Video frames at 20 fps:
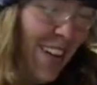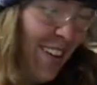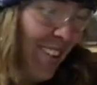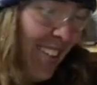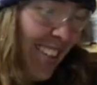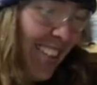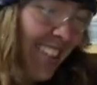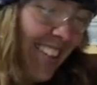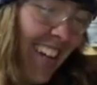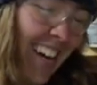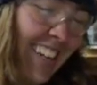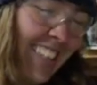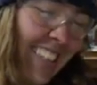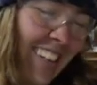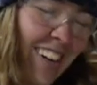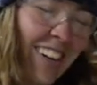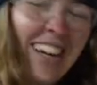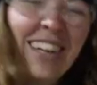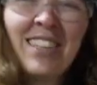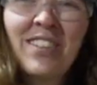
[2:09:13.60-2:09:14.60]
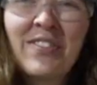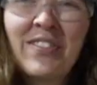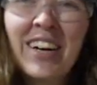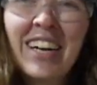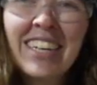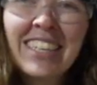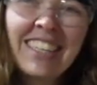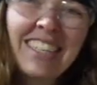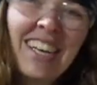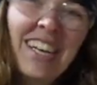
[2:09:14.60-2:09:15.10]
We'll do that as our
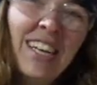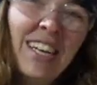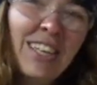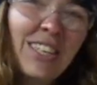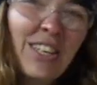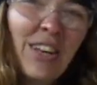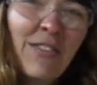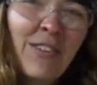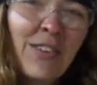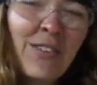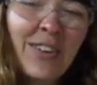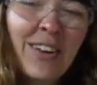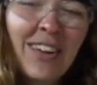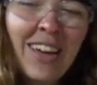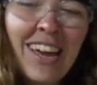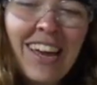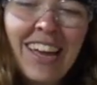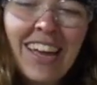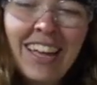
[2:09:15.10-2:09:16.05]
catchphrase. So if you want to get